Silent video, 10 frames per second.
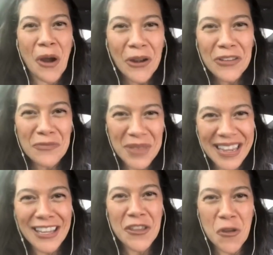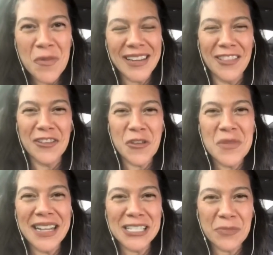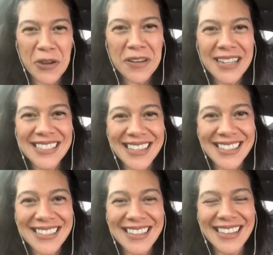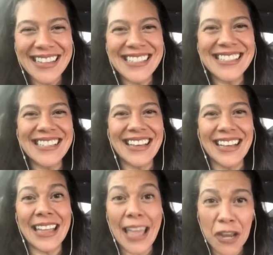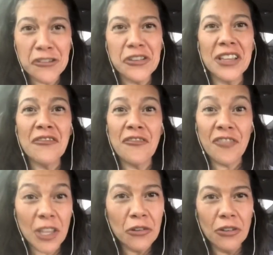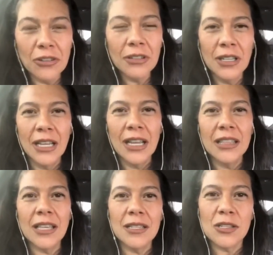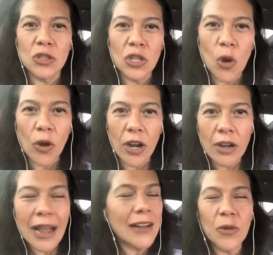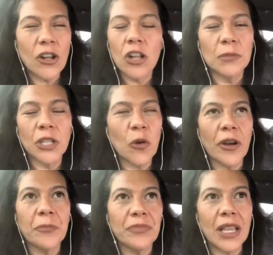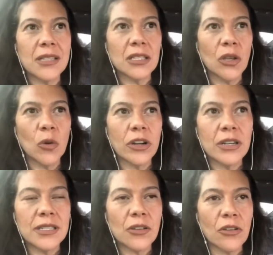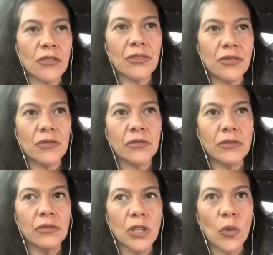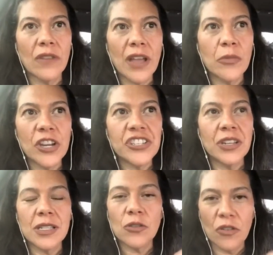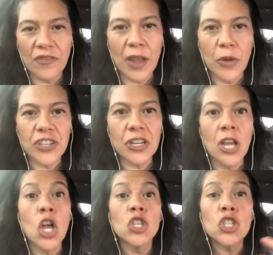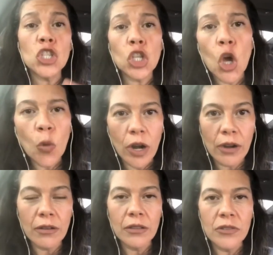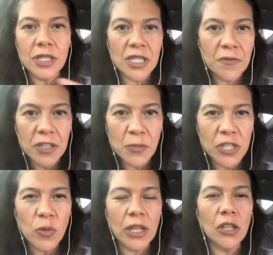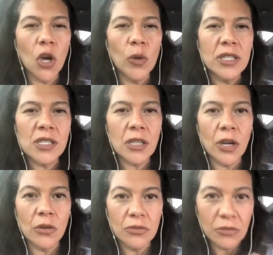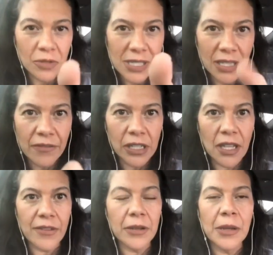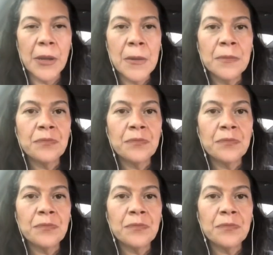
part of being human and the human experiences is to occasionally feel these lower, I don't want to call them lower, because lower is earth. Lower vibration is earth vibration. Slower. There's a difference between low and slow. Oh, it's 11:11.